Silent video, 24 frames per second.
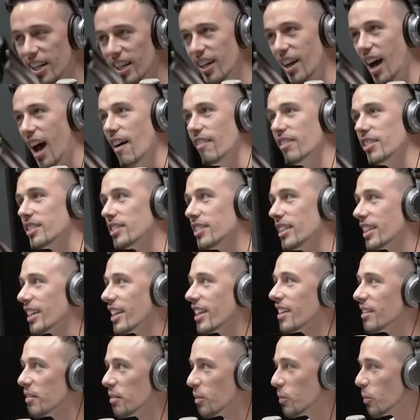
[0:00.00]
I'm just thinking
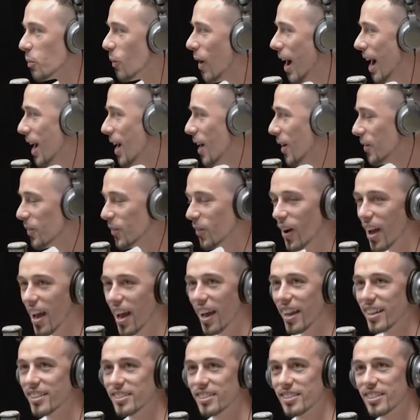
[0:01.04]
race Wild a,
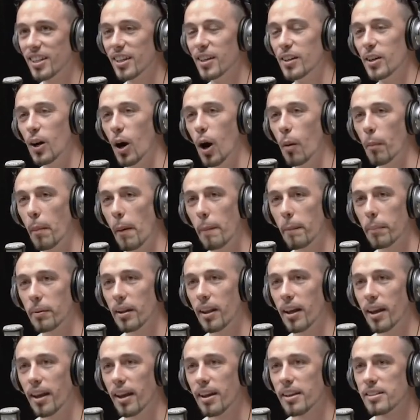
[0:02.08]
West. Hey, you sound like my friend
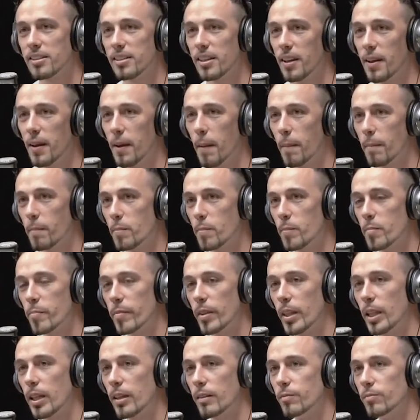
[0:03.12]
plains. Nick. He's like, you bring race
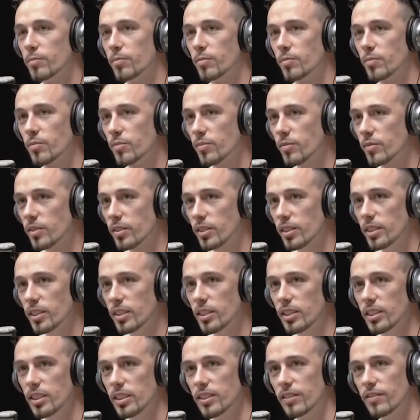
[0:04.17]
into everything. I'm like, race
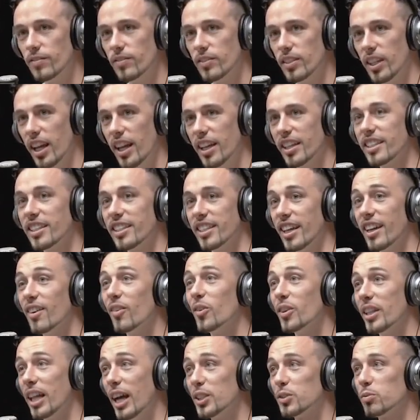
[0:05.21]
is in everything. Yeah, well,
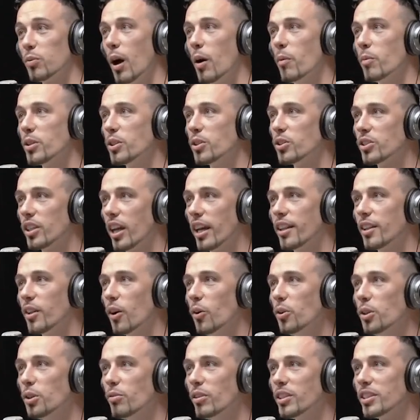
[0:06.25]
that's why when you said the
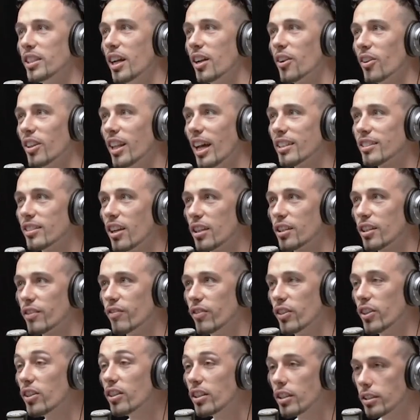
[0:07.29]
only reason I don't like Dr.
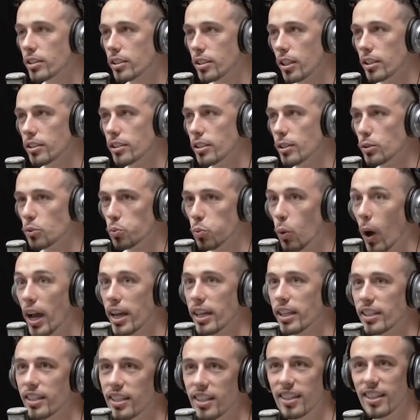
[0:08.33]
Phil is because he's white.
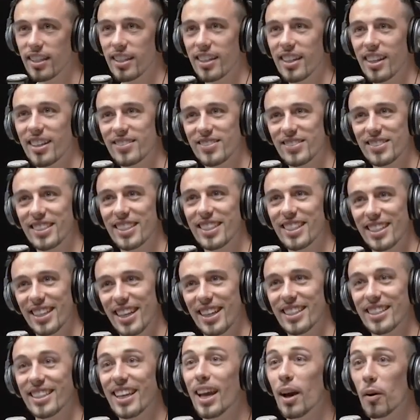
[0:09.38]
I didn't. you said
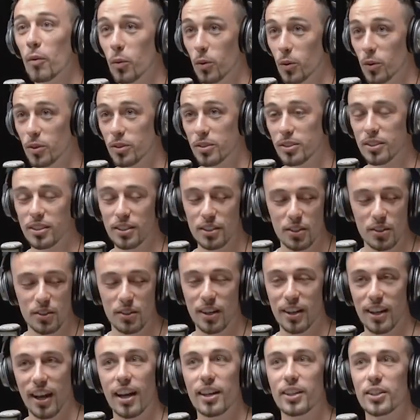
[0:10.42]
that. Yeah, well, you.
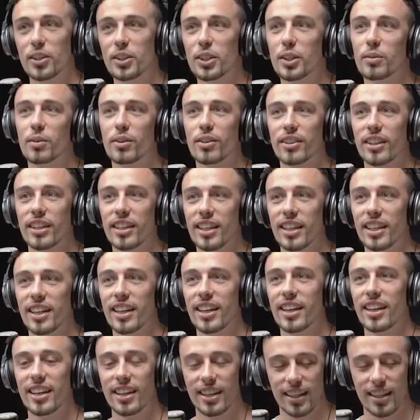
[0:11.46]
I knew you were. I like it. Dr.